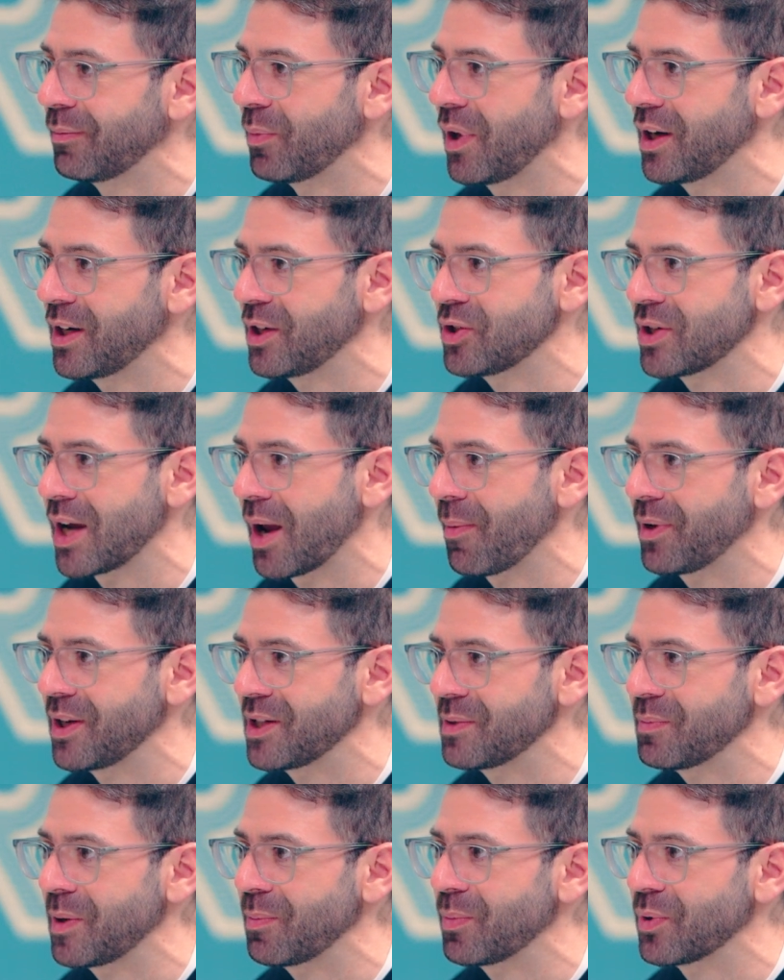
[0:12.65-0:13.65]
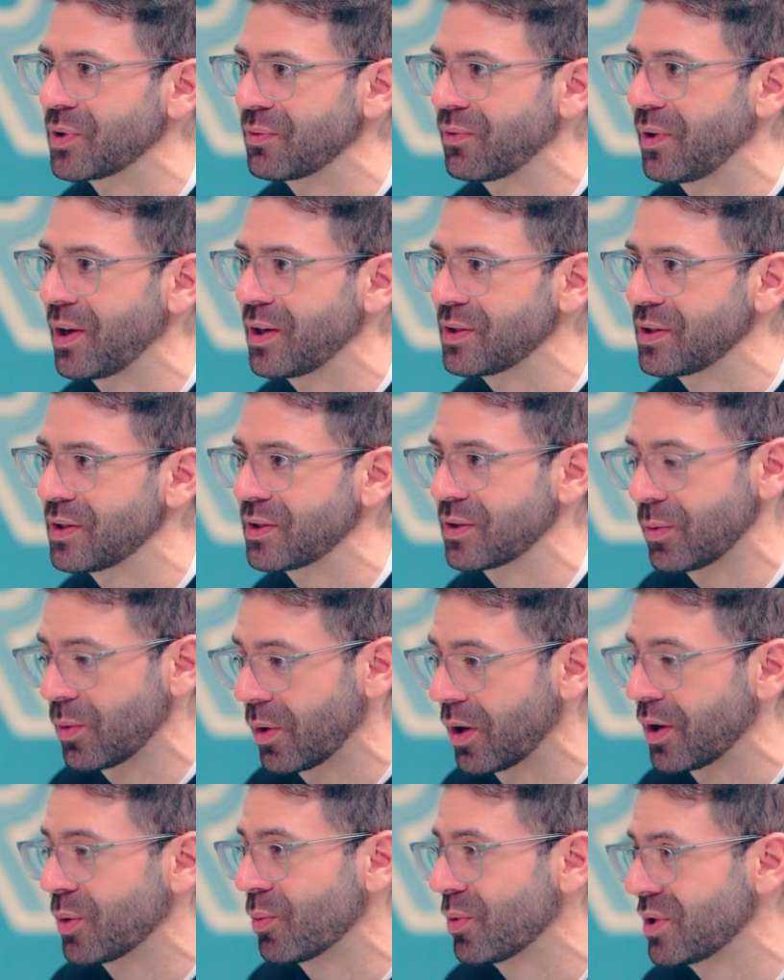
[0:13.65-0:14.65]
many Japanese people's faces who
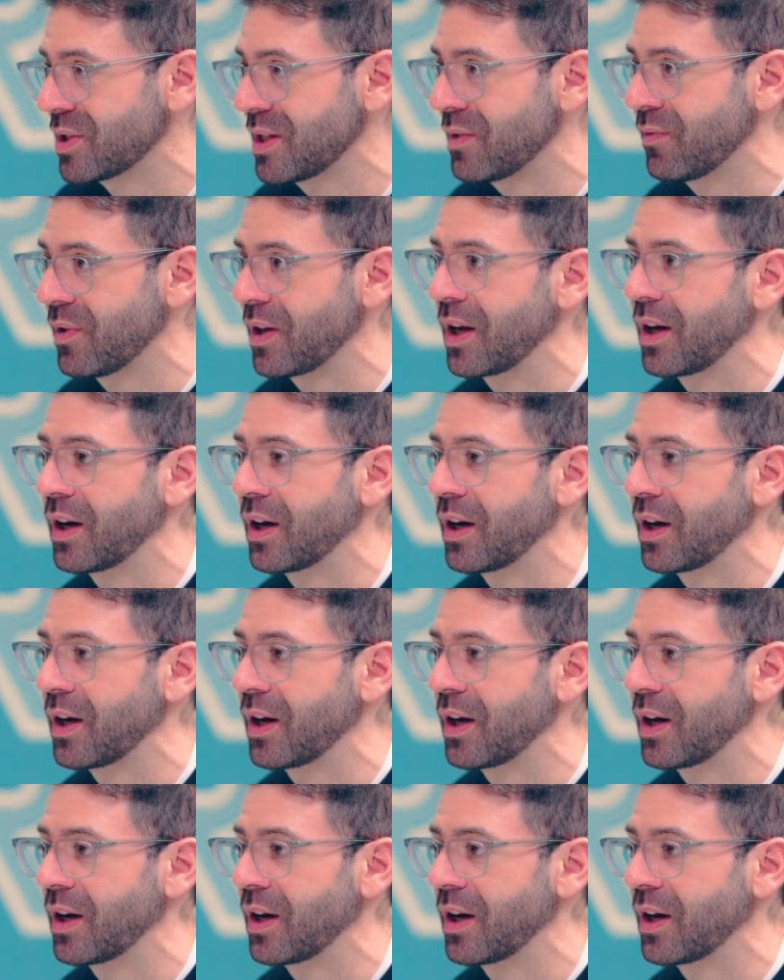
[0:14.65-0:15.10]
are on the receiving